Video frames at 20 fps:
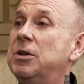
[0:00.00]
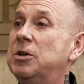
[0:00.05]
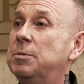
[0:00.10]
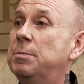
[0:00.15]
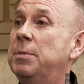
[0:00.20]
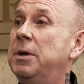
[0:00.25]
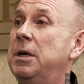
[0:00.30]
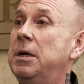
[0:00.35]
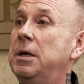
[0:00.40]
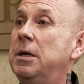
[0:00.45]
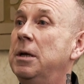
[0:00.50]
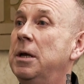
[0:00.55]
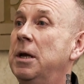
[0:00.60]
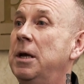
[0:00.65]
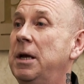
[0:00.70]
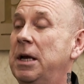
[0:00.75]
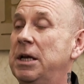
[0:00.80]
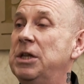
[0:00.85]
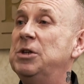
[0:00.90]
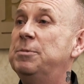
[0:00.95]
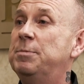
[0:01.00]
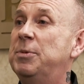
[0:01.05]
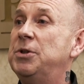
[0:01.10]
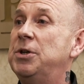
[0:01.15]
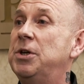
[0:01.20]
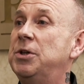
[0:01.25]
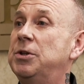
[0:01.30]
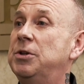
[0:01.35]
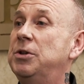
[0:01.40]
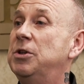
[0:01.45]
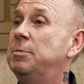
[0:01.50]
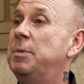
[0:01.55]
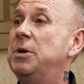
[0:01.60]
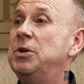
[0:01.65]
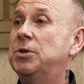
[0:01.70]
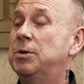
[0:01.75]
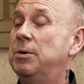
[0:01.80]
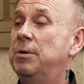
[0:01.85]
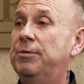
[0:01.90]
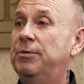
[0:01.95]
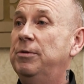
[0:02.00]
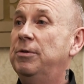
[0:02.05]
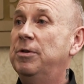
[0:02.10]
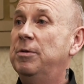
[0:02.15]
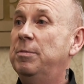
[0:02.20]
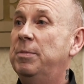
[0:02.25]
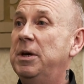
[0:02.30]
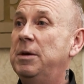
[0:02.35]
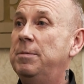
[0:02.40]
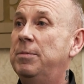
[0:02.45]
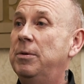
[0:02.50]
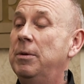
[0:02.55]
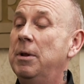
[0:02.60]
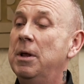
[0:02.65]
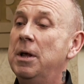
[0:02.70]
that's been in this position, there's been two or three other people.